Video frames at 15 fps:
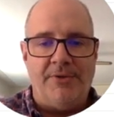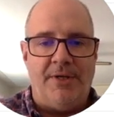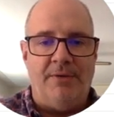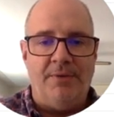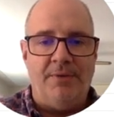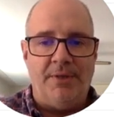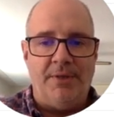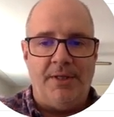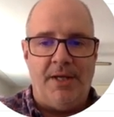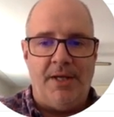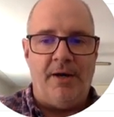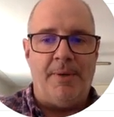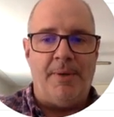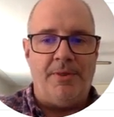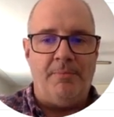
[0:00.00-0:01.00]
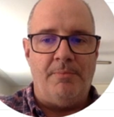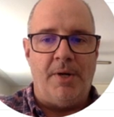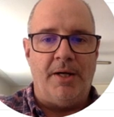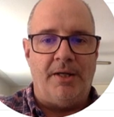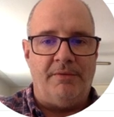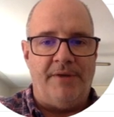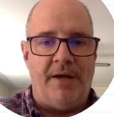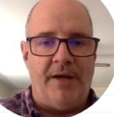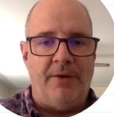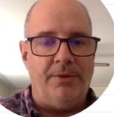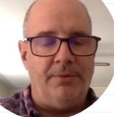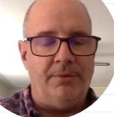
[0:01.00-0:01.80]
I don't really care about the market value.